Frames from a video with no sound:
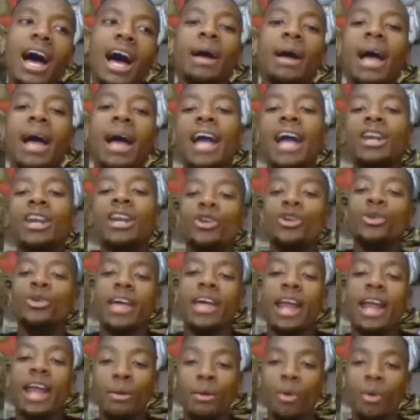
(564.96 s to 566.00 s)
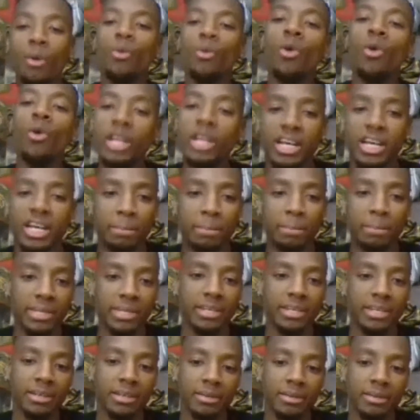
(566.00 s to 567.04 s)
I knew that I would want to
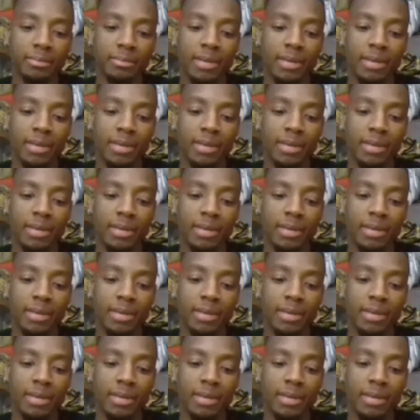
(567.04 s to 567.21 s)
compete.